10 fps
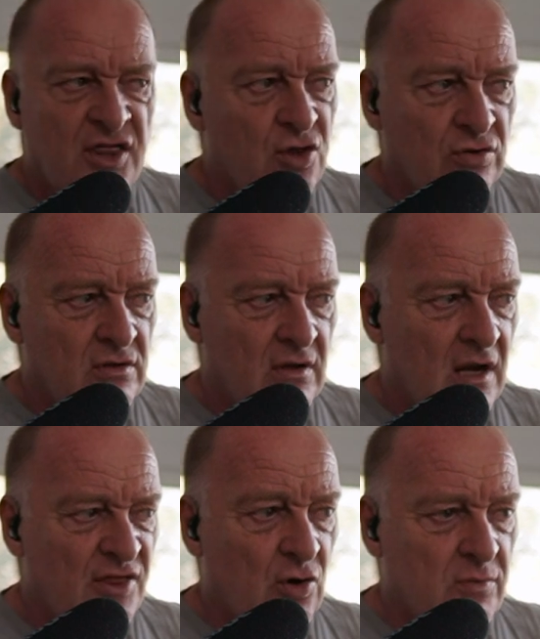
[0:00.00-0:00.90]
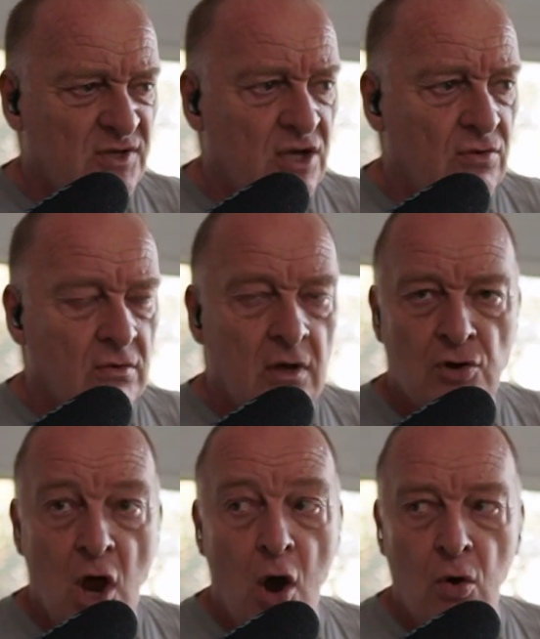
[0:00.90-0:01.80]
I thought it was you.
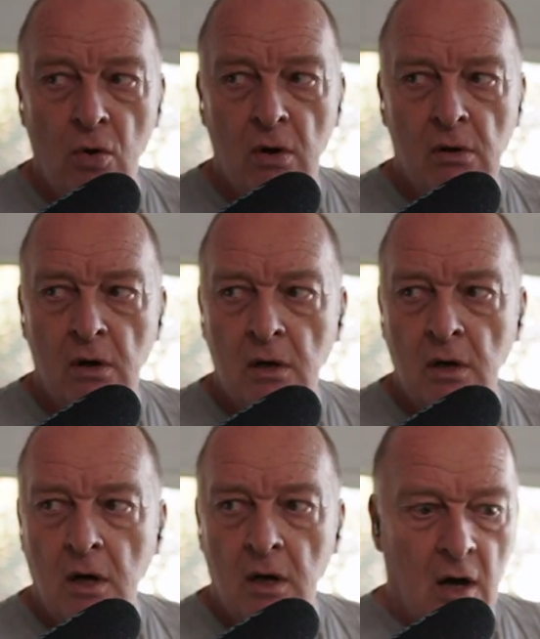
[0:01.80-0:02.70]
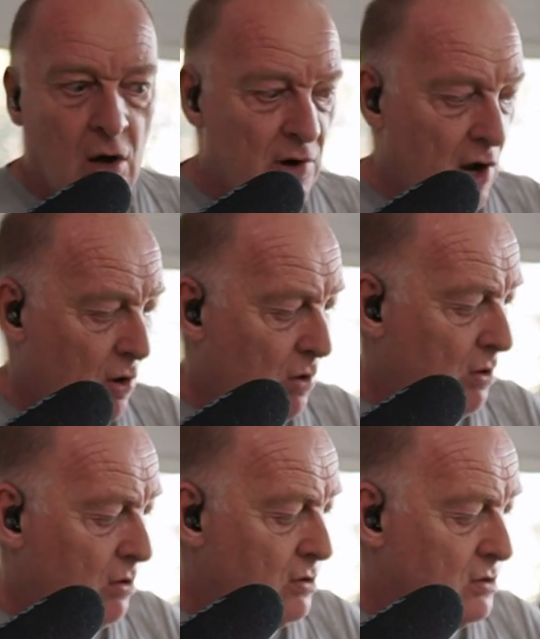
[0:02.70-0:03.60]
No. Oh no.